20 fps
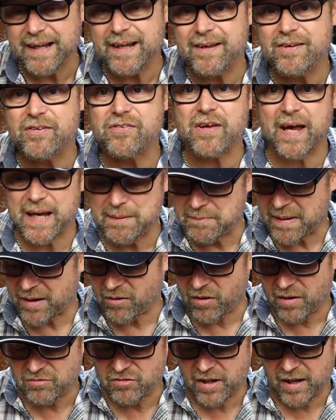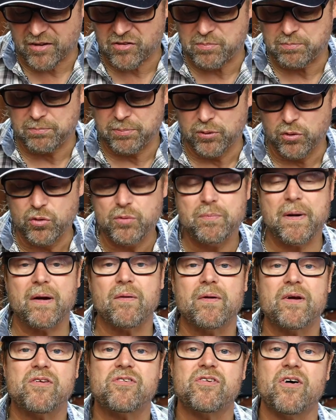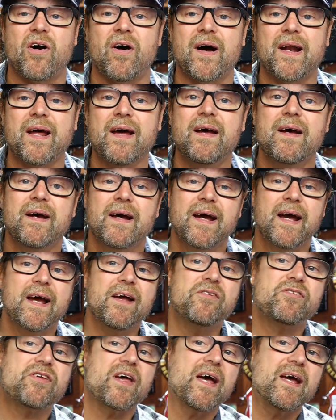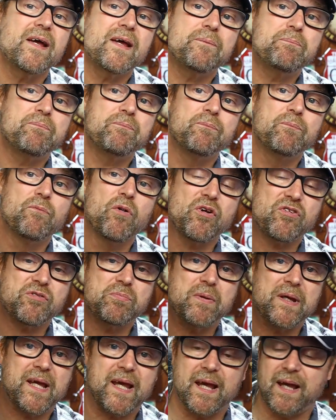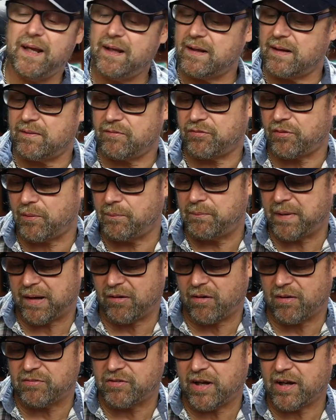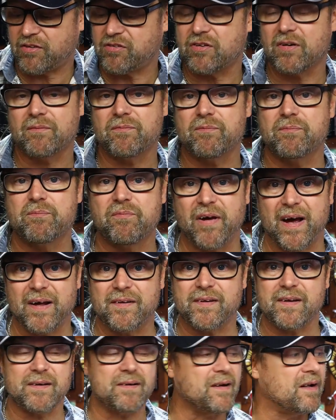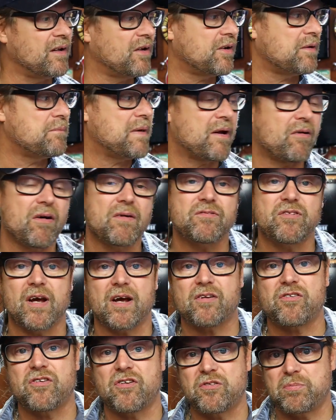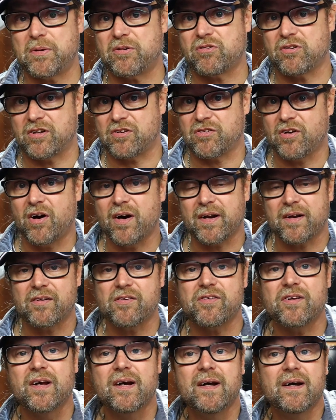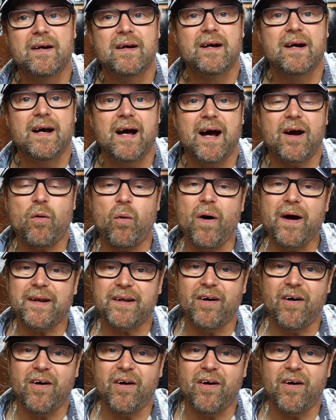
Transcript: is a Mangrove Jack's blueberry cider. It's a recipe kit from Mangrove Jack's, and I've found that a lot of Mangrove Jack's, especially ciders, are quite